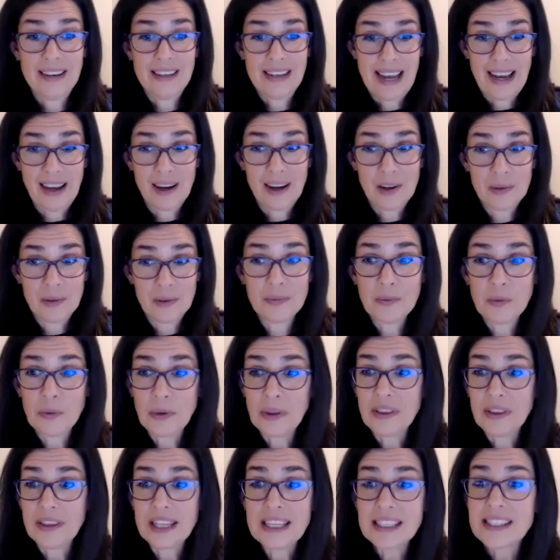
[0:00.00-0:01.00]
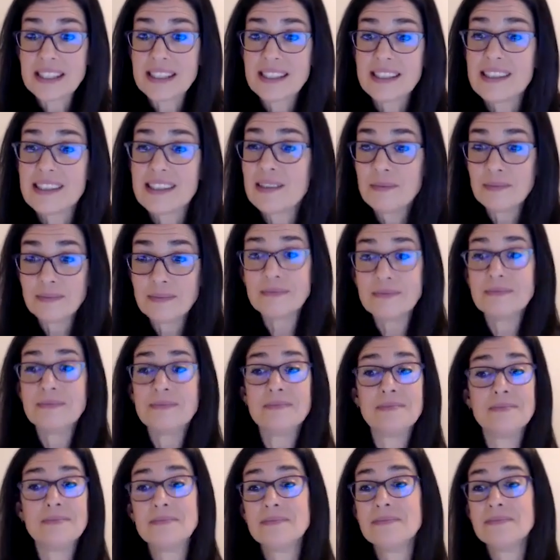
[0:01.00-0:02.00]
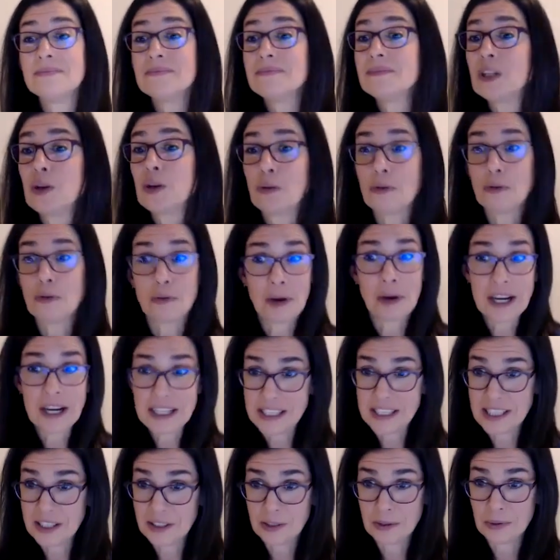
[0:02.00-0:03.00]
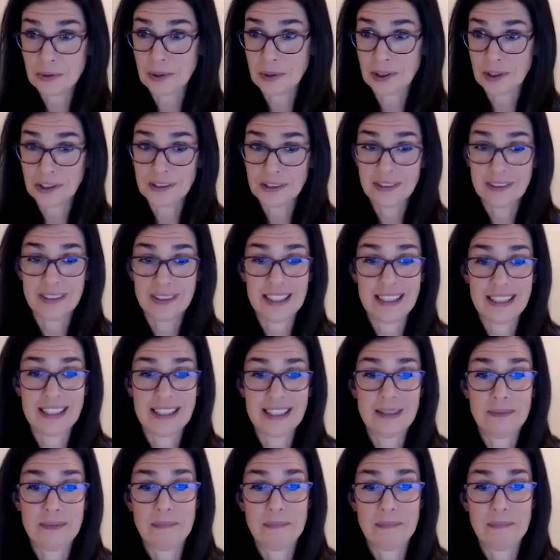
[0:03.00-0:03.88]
now with this crazy new world, this